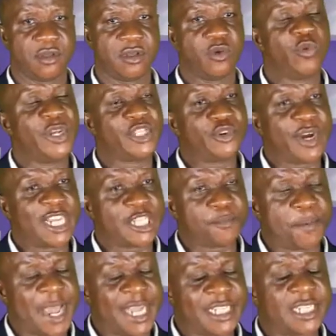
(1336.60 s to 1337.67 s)
with
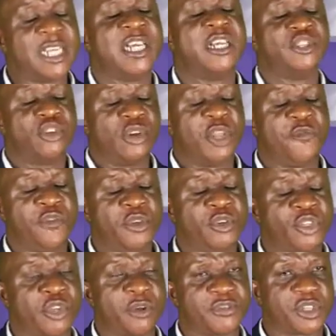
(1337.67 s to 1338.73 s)
respect to the
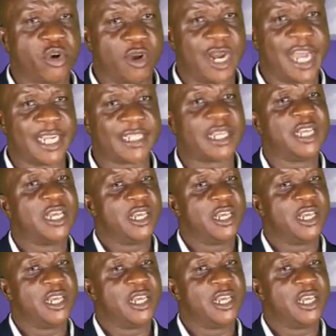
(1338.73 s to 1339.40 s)
views of scholars.